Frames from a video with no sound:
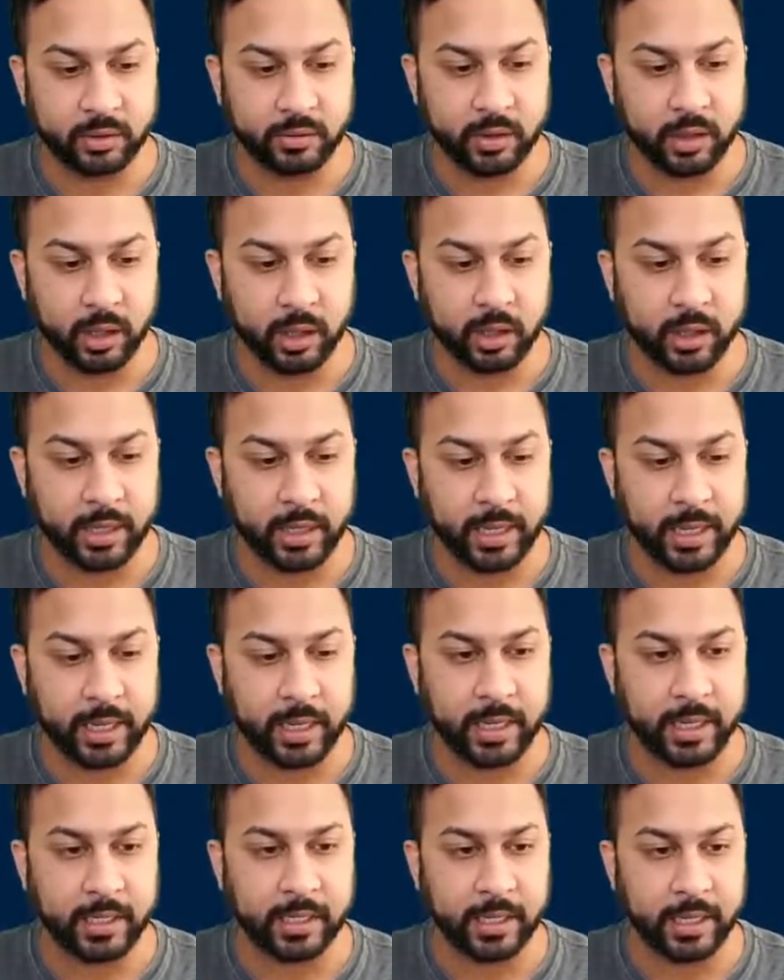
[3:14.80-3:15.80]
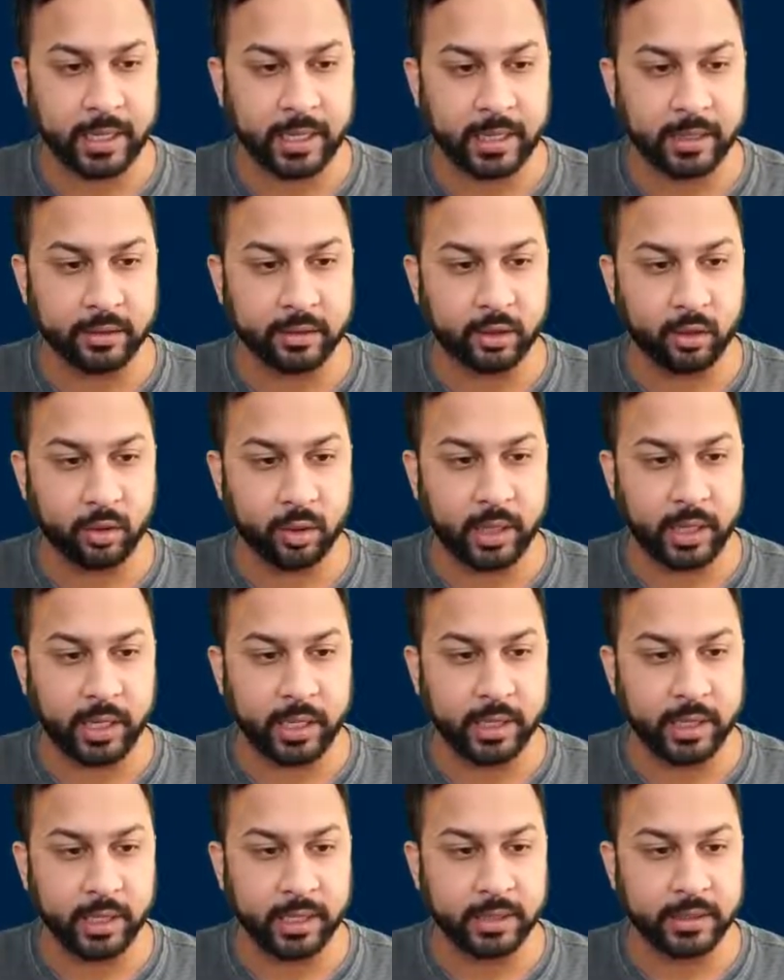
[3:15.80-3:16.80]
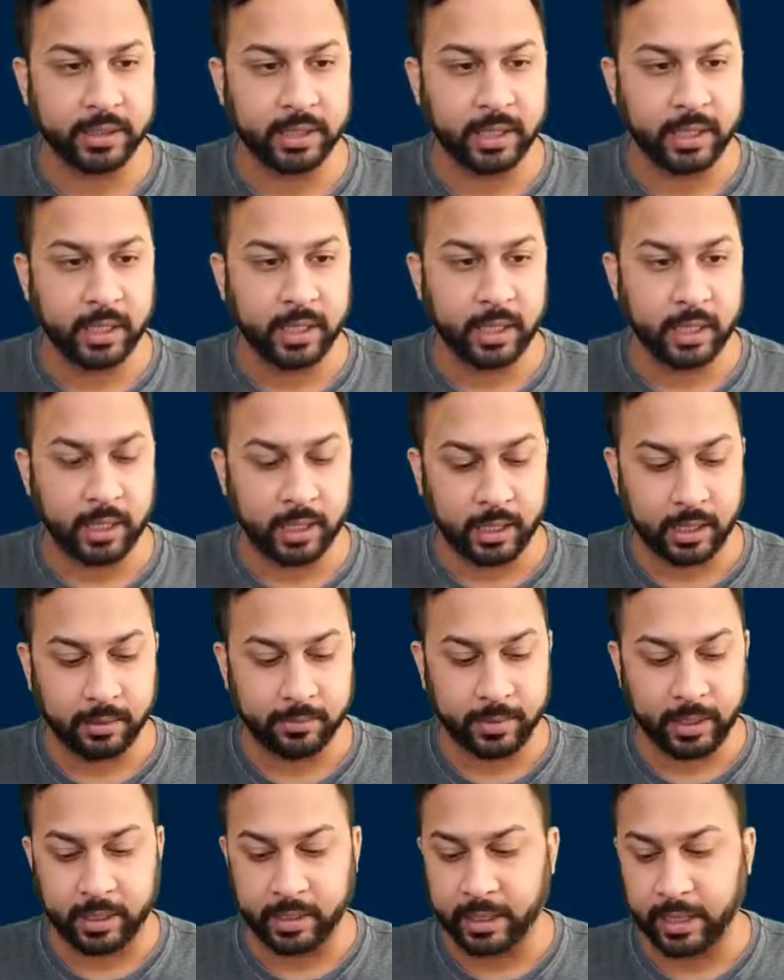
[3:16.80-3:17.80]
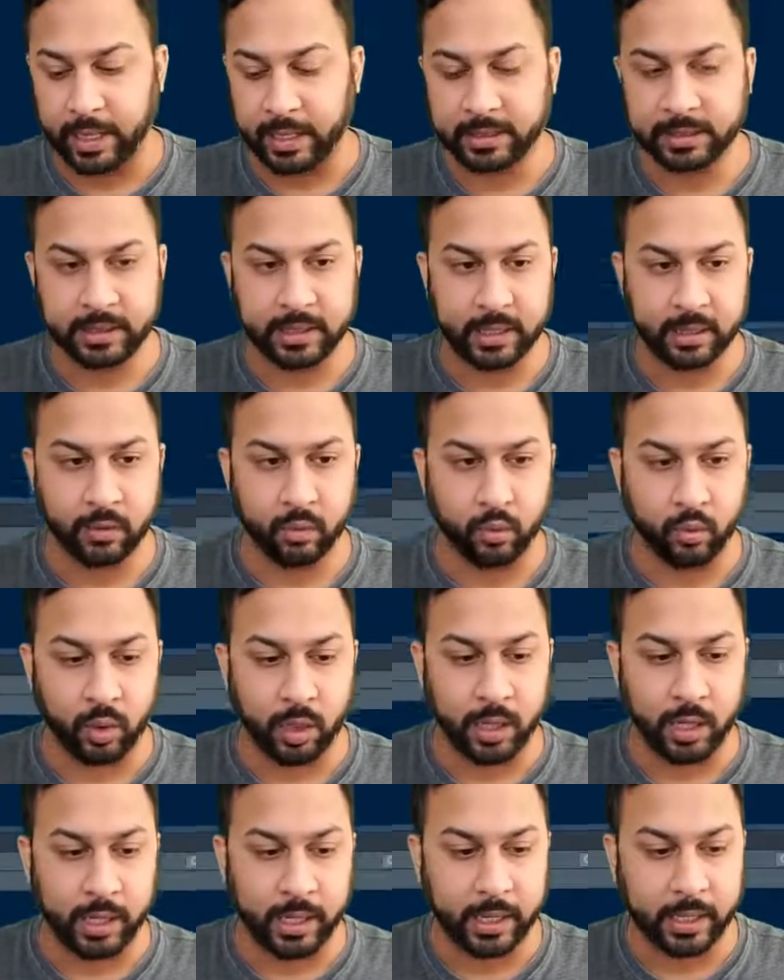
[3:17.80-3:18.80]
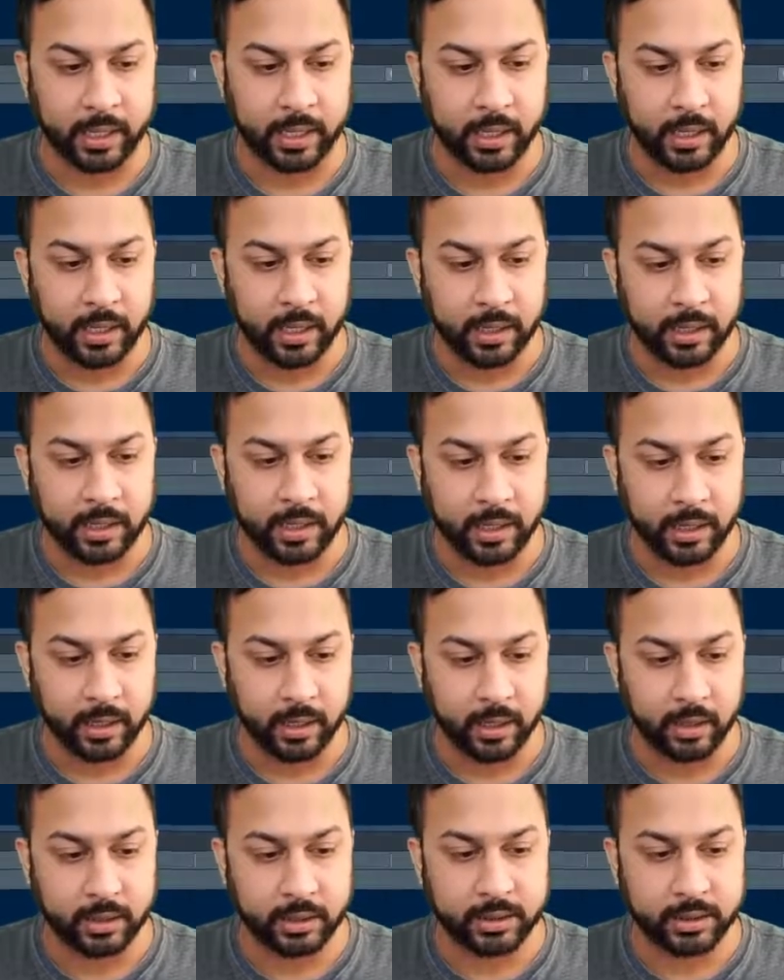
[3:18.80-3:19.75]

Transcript: gone ahead and created an X and Y here.